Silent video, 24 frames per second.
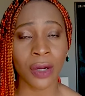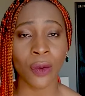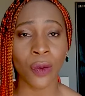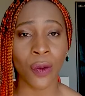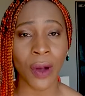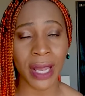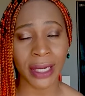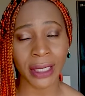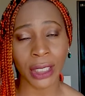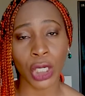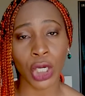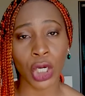
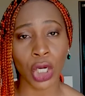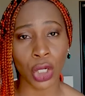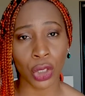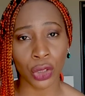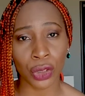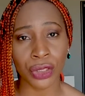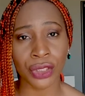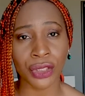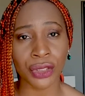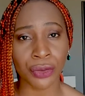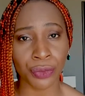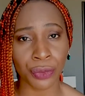quite a
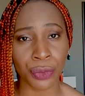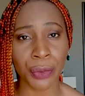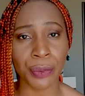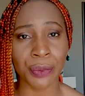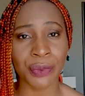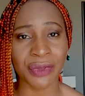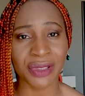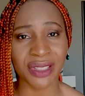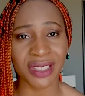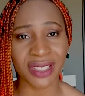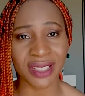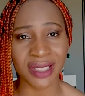
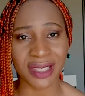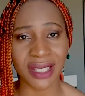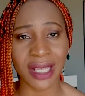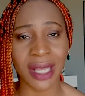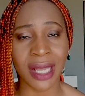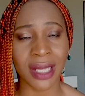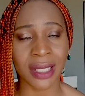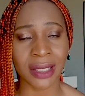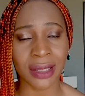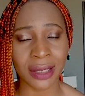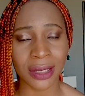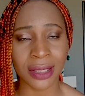considerable
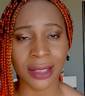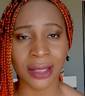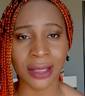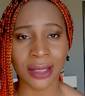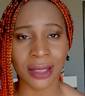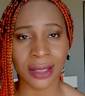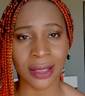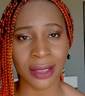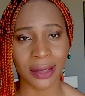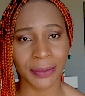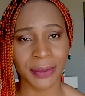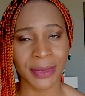
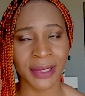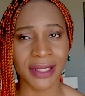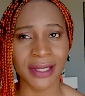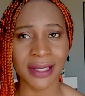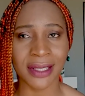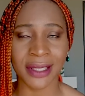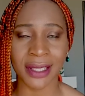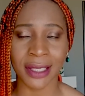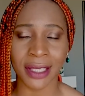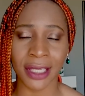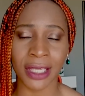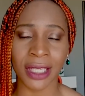distance per
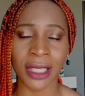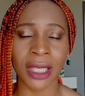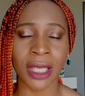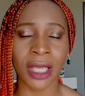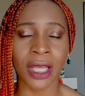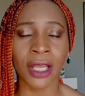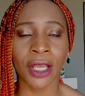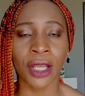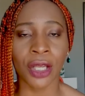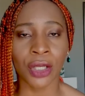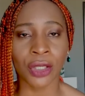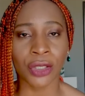se
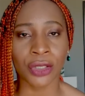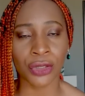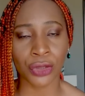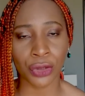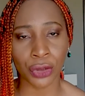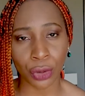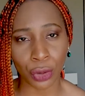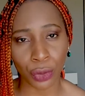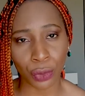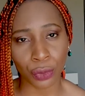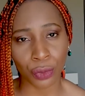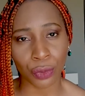
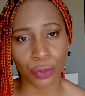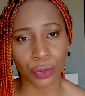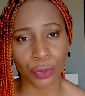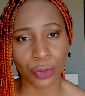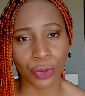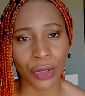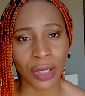so